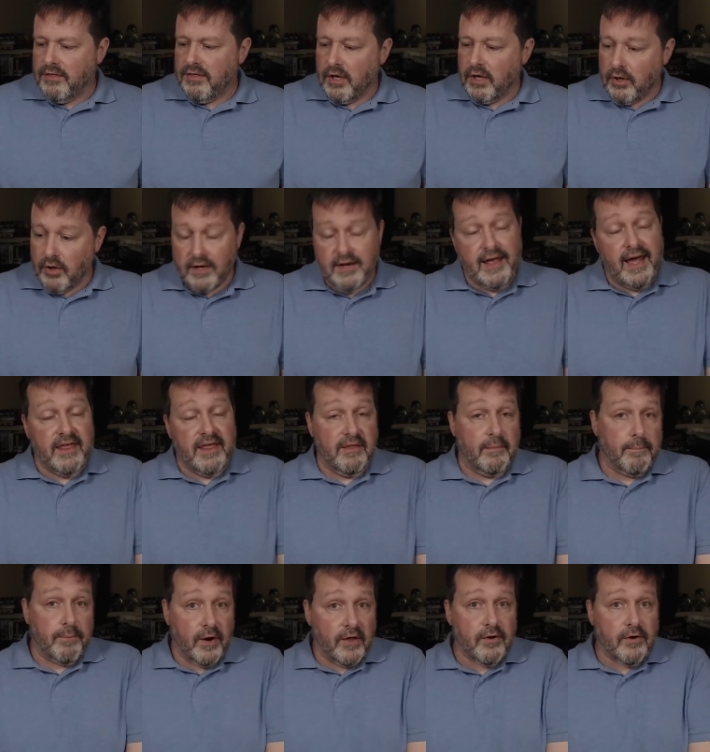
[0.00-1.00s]
good guy, the
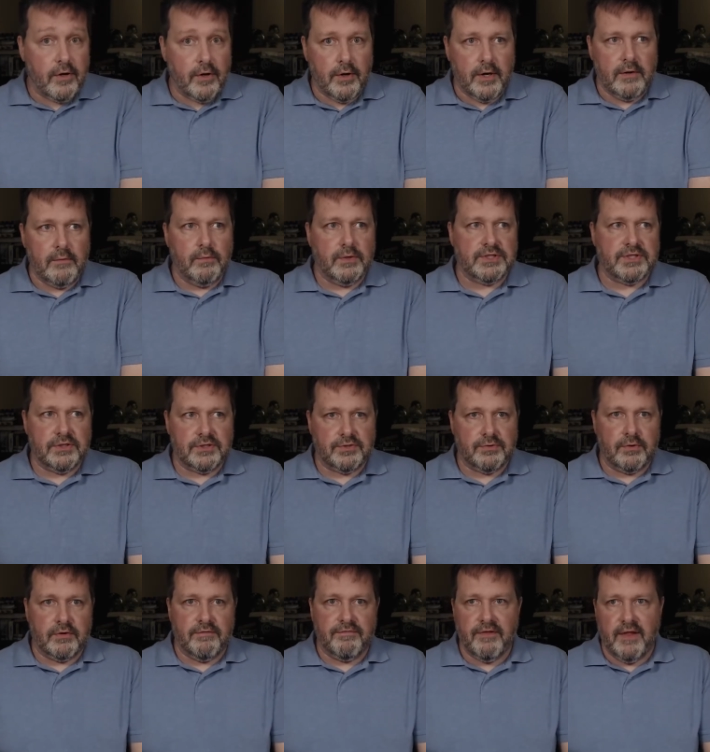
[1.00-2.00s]
Brotherhood, which are
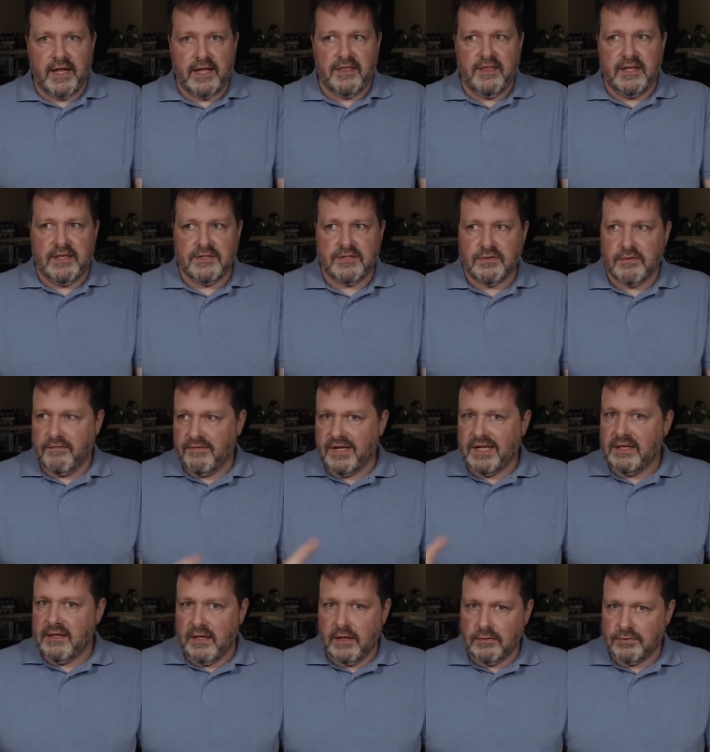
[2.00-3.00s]
sort of like these sort
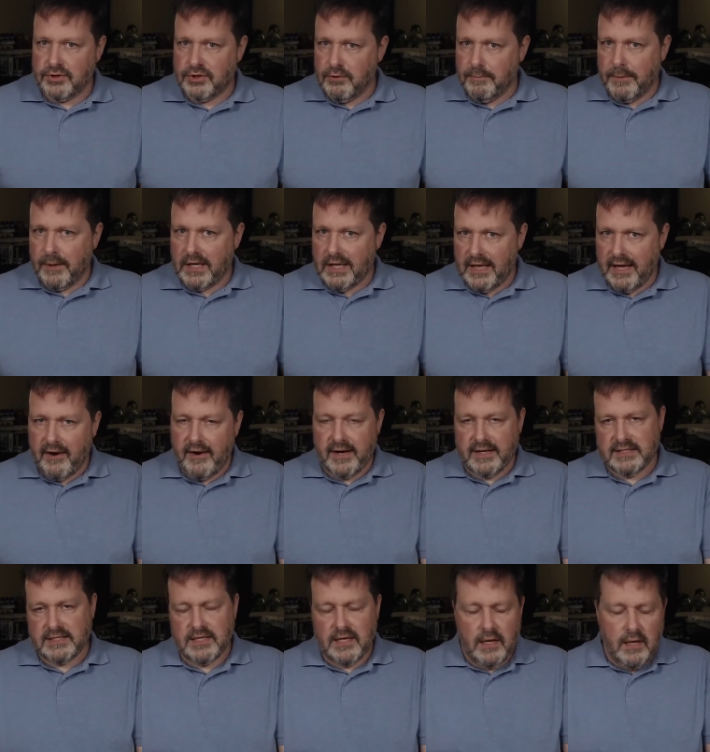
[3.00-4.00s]
of, super
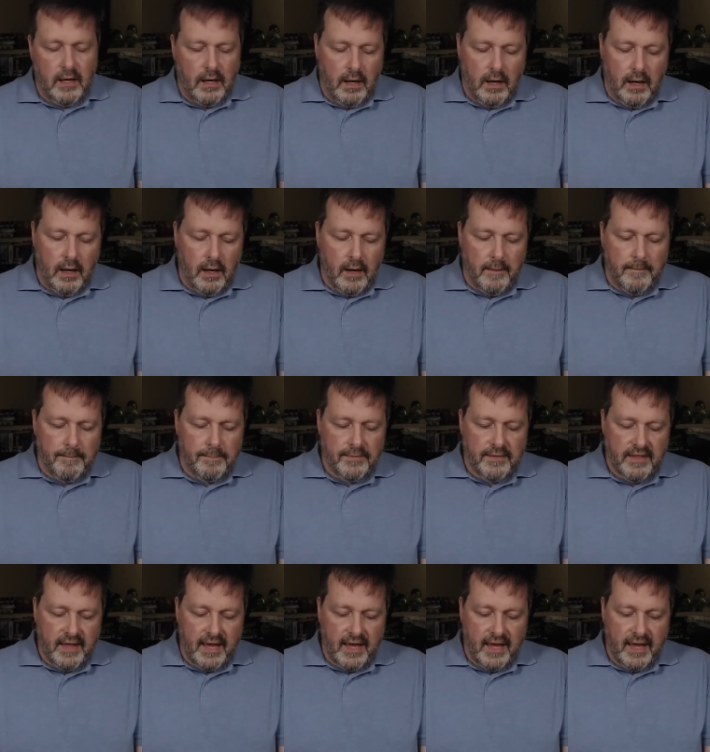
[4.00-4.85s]
clerics, they